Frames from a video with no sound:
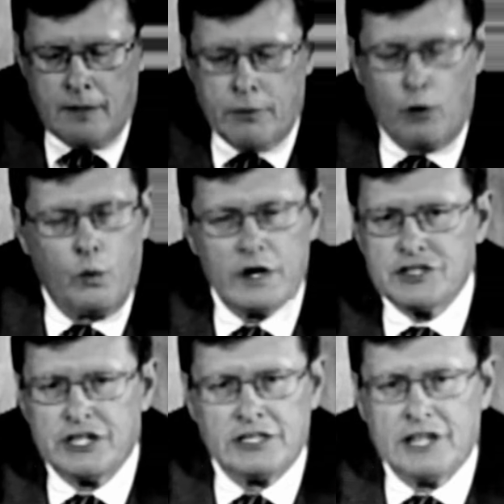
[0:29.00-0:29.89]
but
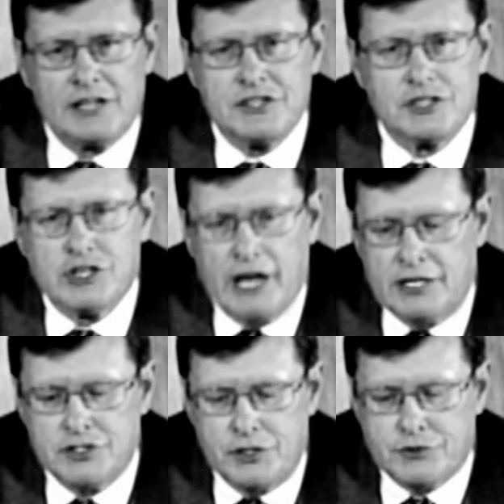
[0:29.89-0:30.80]
wishing doesn't
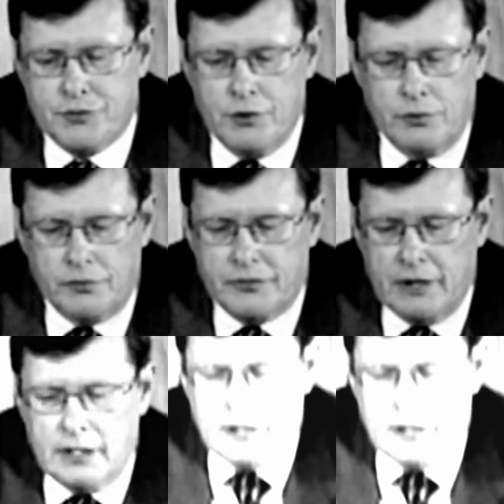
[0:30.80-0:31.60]
change the truth.